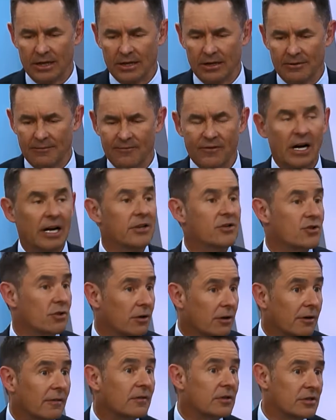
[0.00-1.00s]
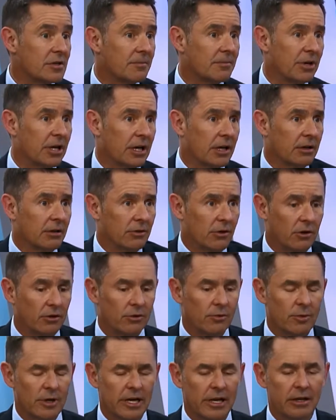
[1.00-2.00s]
Fiserv as a pick along
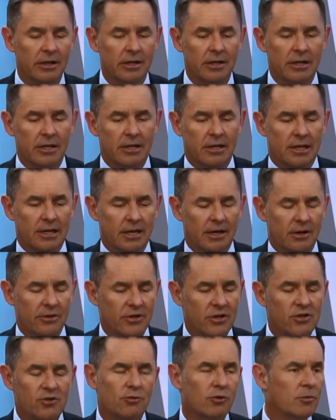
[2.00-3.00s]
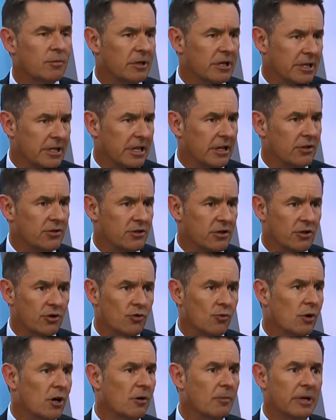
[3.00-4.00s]
the way. This group continues to
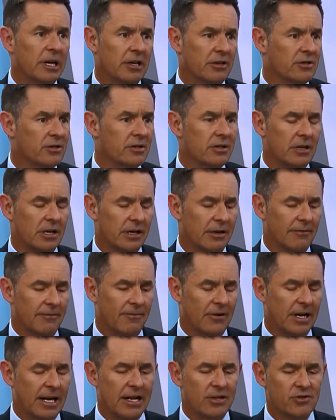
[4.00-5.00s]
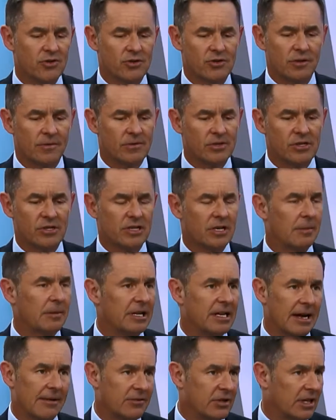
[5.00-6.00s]
do well because financial services
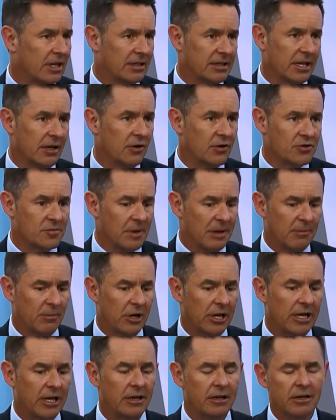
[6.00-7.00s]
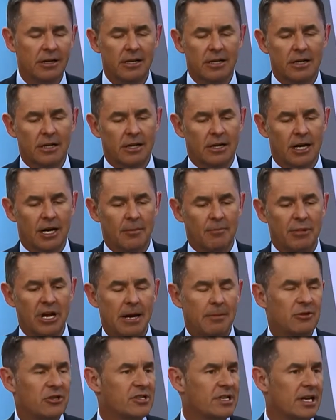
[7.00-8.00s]
companies have to continue to spend money. Payments